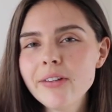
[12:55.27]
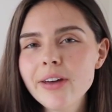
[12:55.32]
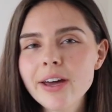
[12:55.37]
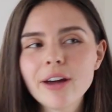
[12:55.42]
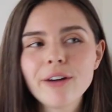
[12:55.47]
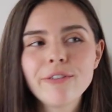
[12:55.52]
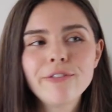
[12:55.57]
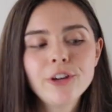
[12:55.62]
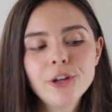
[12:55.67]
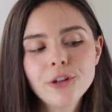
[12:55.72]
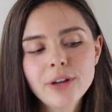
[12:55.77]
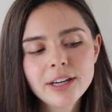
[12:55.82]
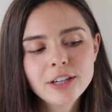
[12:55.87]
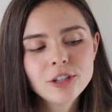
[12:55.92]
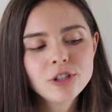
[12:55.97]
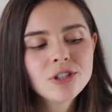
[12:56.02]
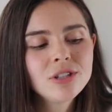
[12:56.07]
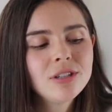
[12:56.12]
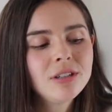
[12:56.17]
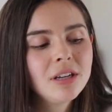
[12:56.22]
Like I feel like
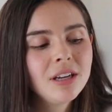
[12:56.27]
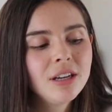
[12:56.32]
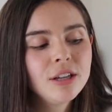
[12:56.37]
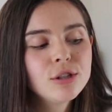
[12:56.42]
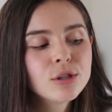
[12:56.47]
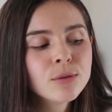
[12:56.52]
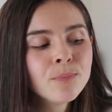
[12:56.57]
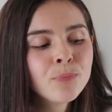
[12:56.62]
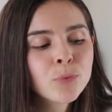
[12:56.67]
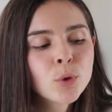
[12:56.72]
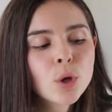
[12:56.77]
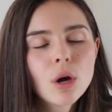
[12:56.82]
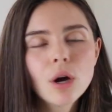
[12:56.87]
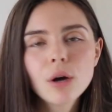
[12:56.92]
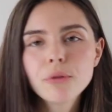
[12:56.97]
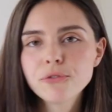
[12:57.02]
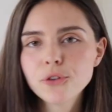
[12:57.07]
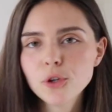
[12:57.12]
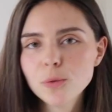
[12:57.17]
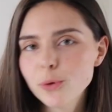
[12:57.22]
it just needs
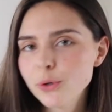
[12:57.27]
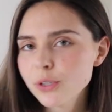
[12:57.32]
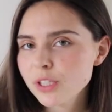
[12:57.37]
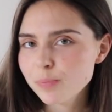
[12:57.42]
a few more